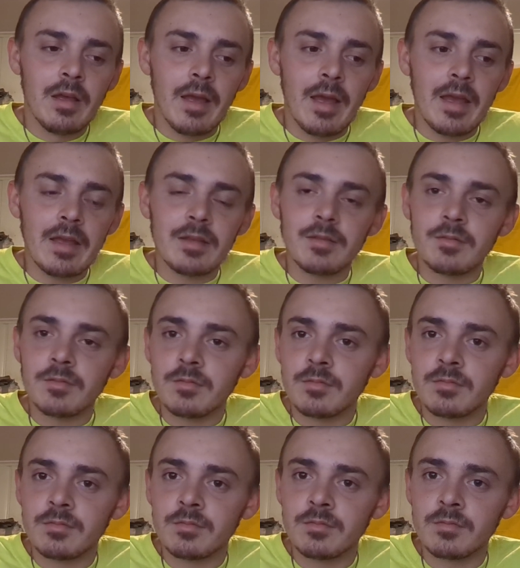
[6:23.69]
and,
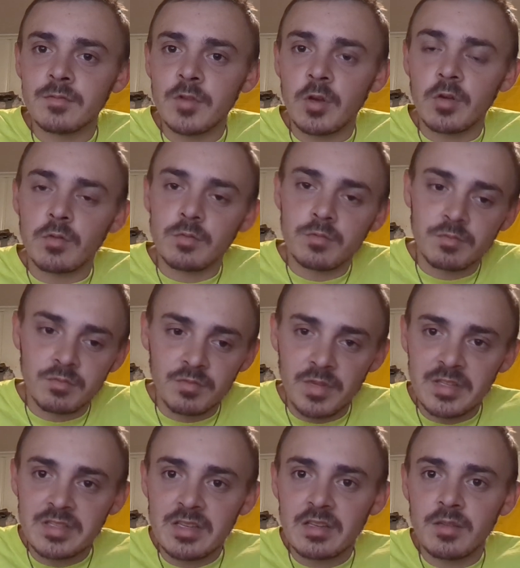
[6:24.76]
you know,
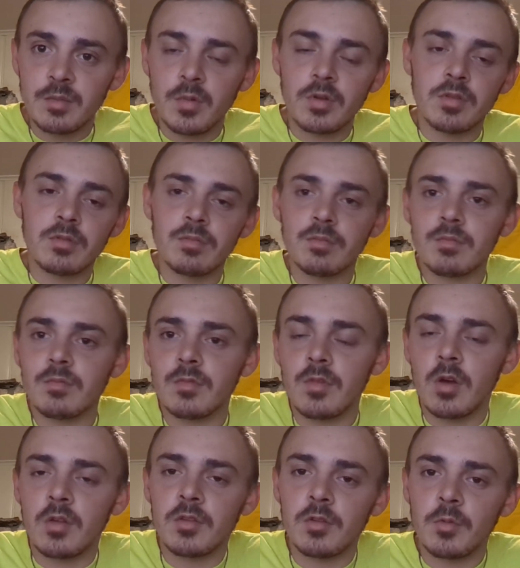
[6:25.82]
they send them on
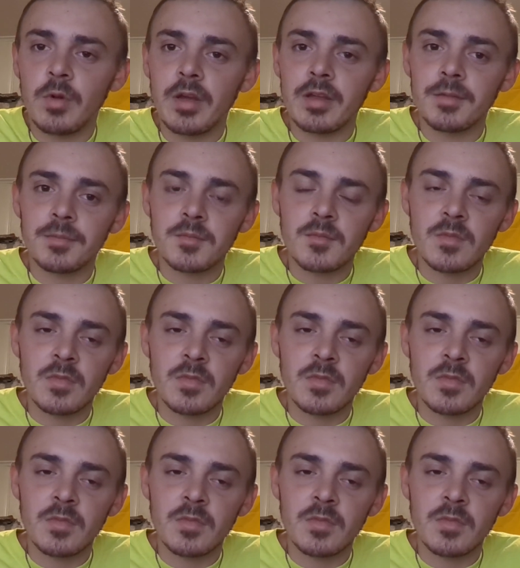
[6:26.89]
their way.